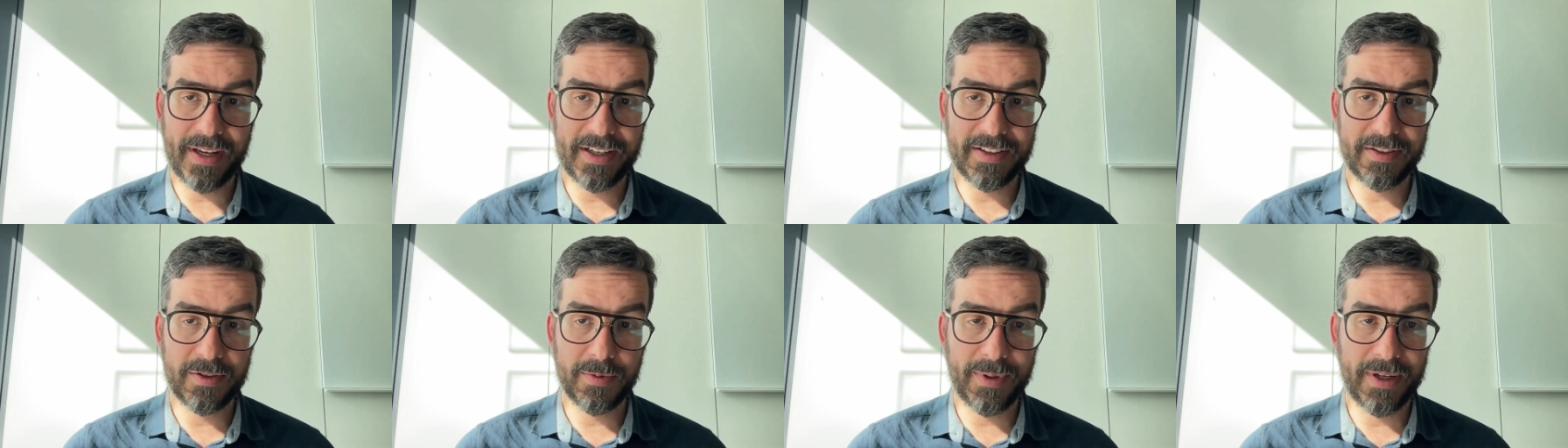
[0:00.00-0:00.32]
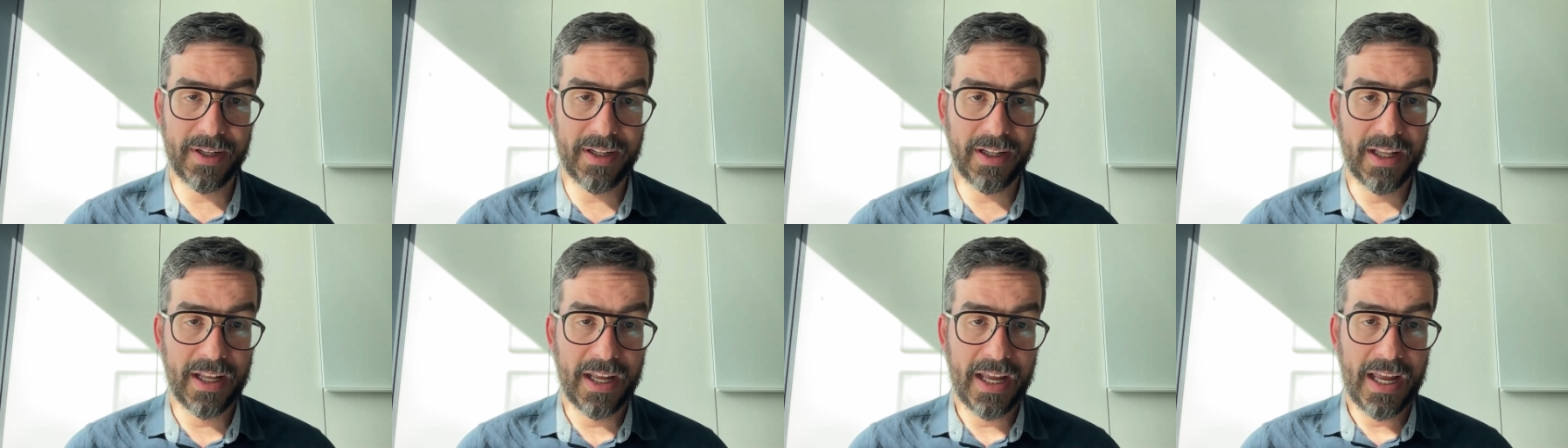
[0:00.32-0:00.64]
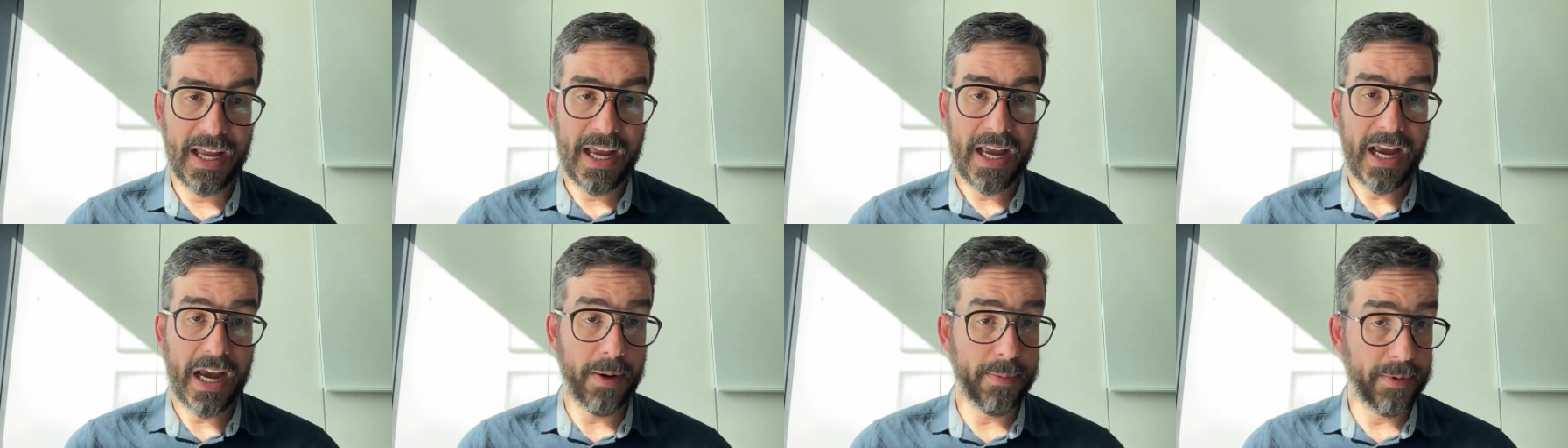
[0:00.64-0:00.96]
as well
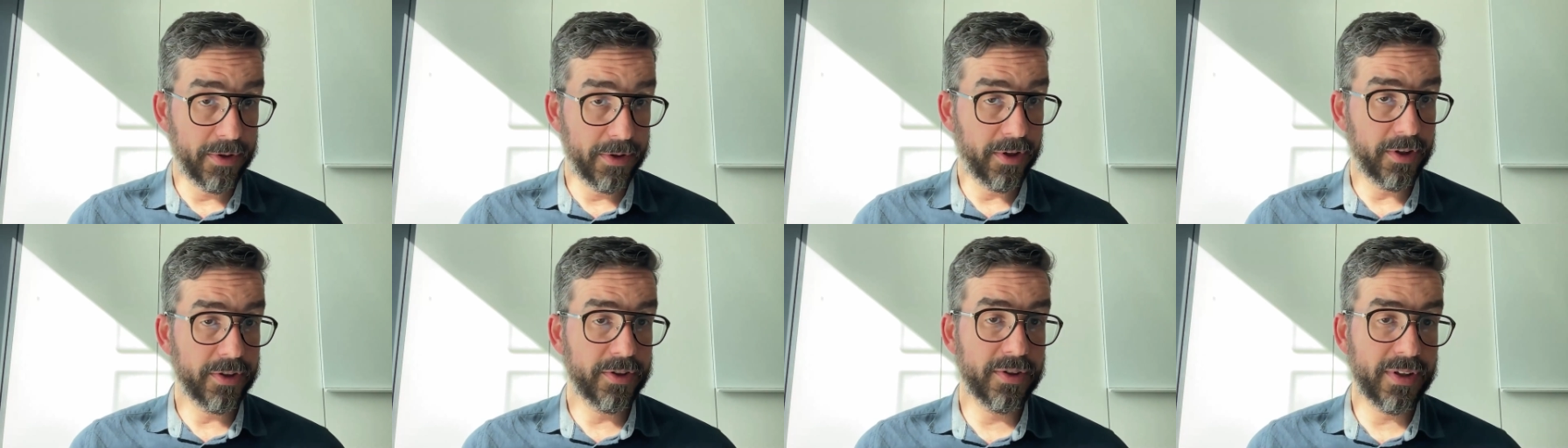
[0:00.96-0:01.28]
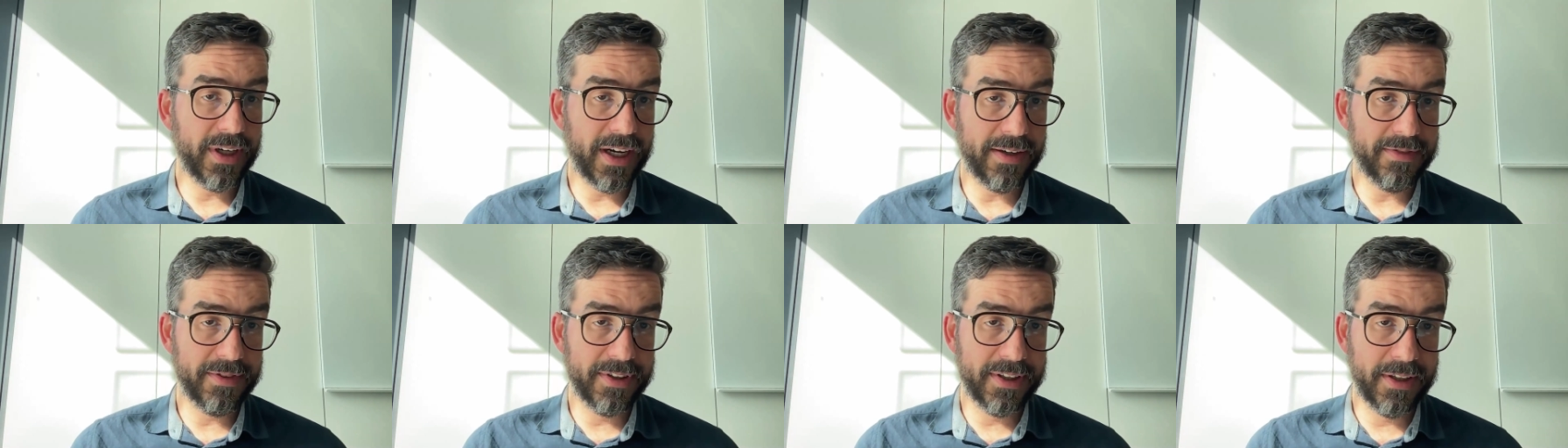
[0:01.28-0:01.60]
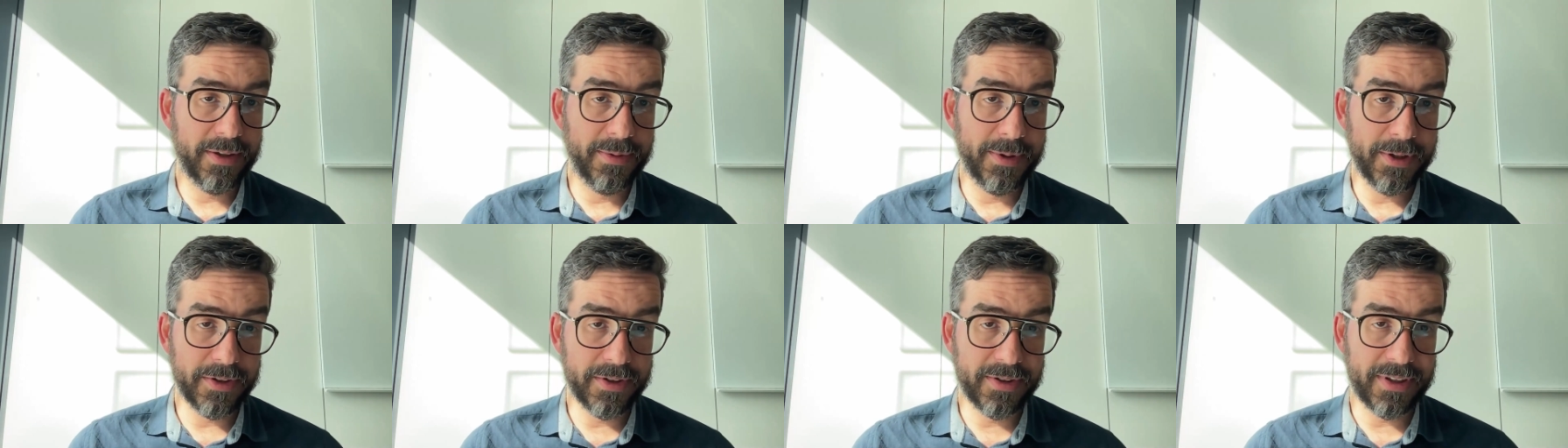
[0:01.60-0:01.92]
and we also have the,
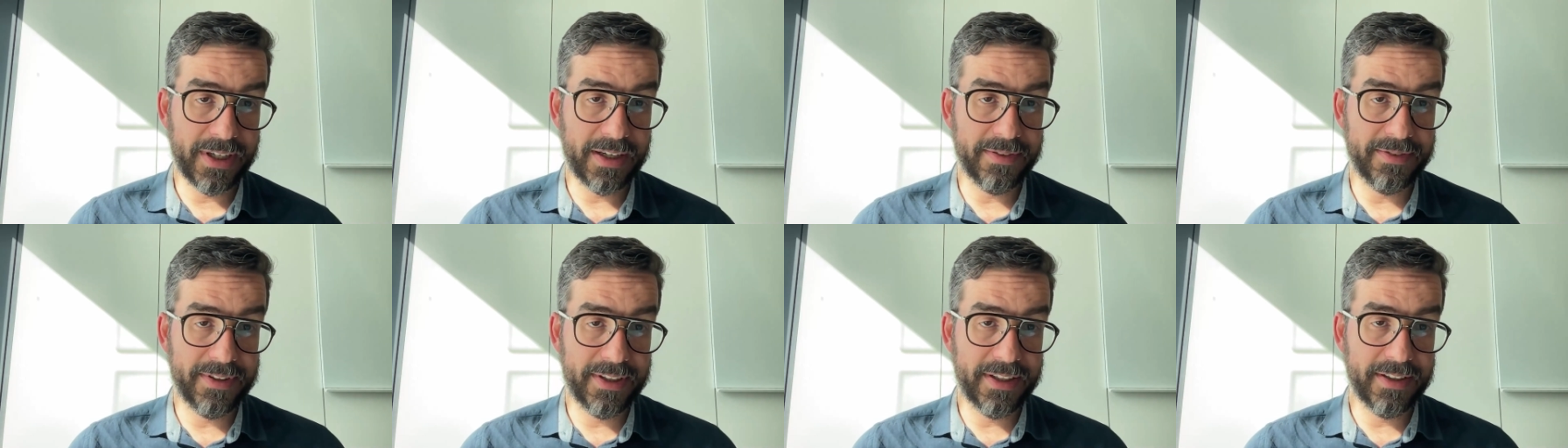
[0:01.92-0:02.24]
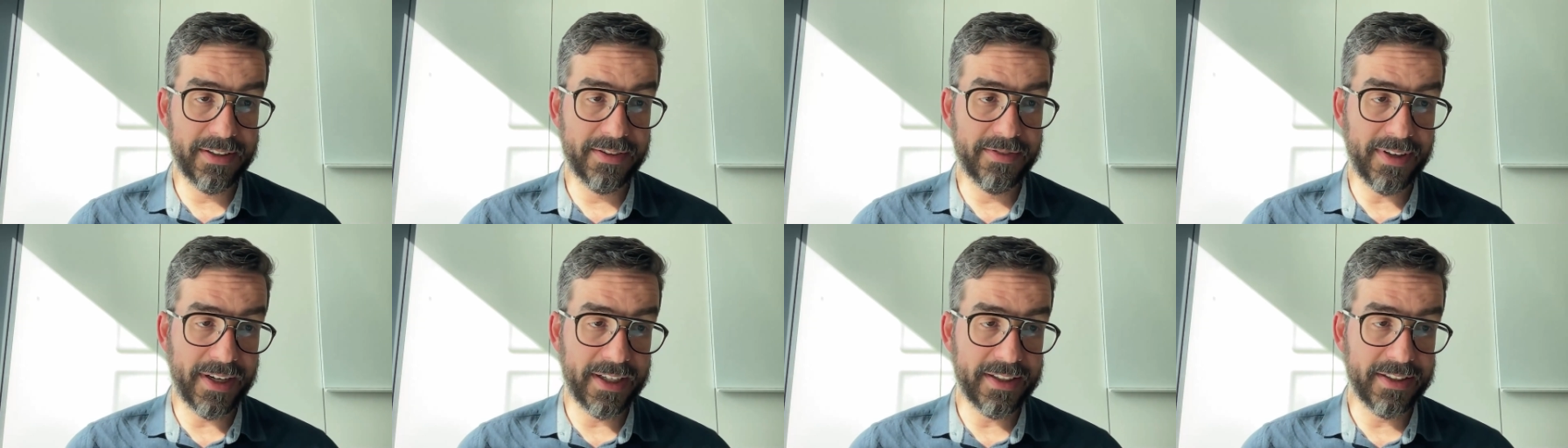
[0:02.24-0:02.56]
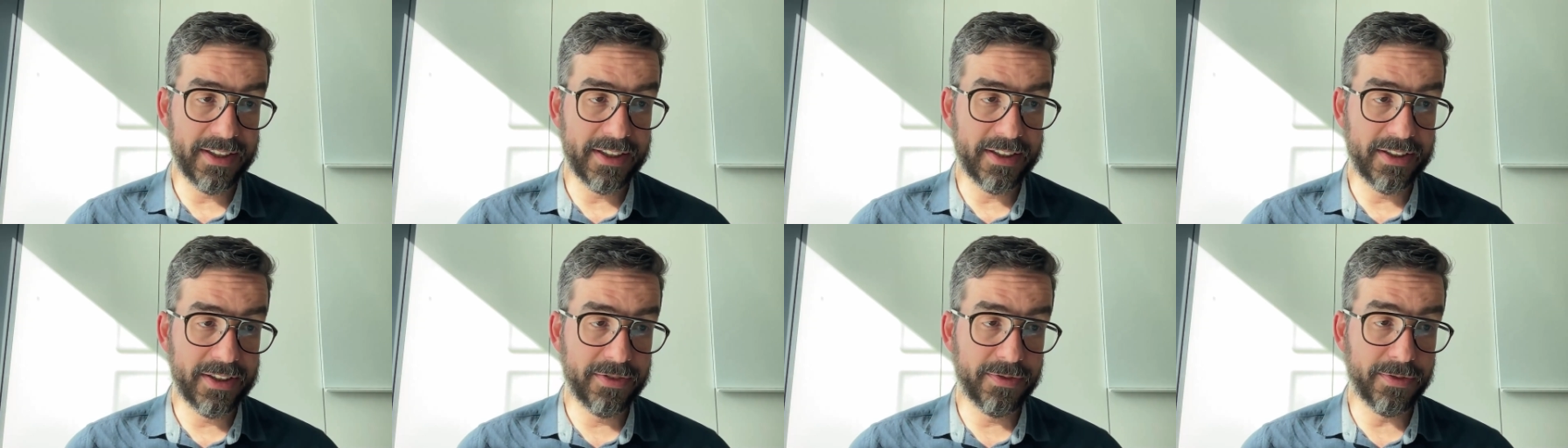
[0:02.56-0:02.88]
we also have the
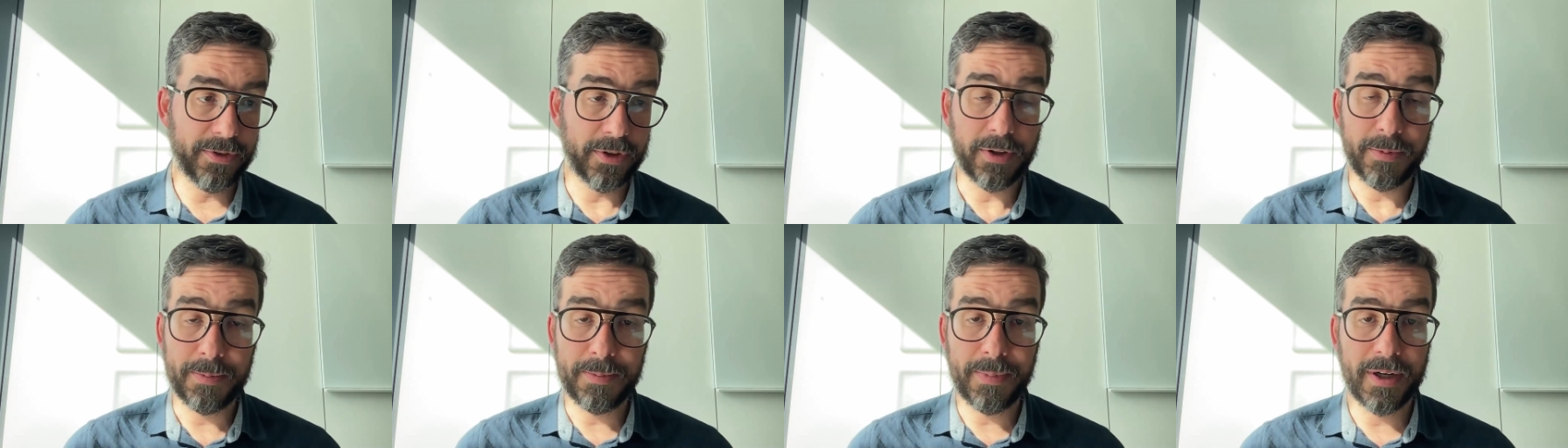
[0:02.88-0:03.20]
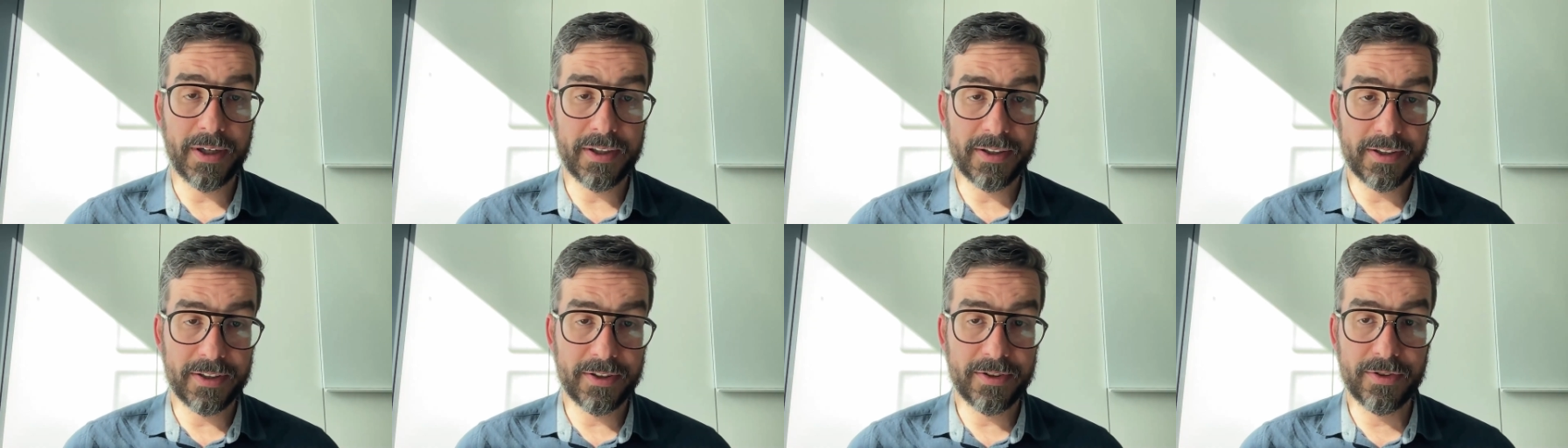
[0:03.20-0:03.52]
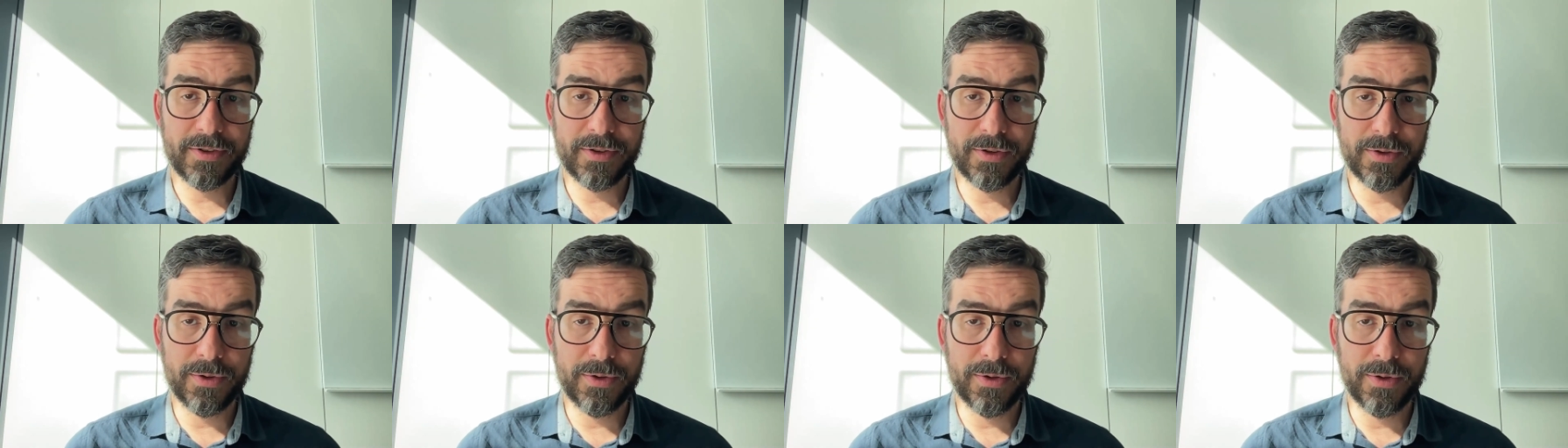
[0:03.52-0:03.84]
advantage for
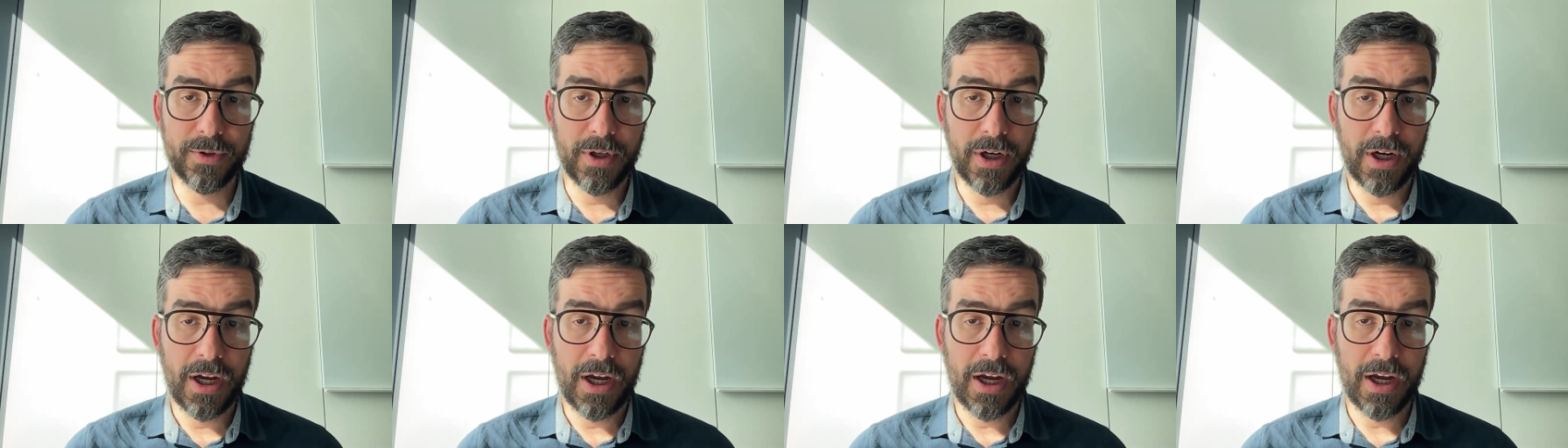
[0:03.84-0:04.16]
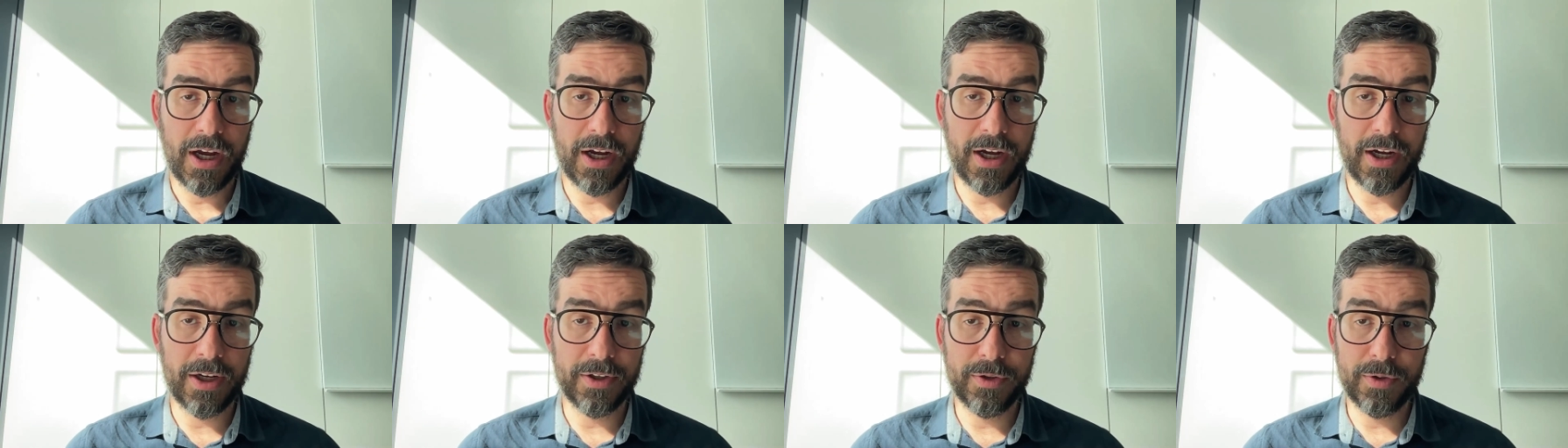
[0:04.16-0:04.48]
partners to uh,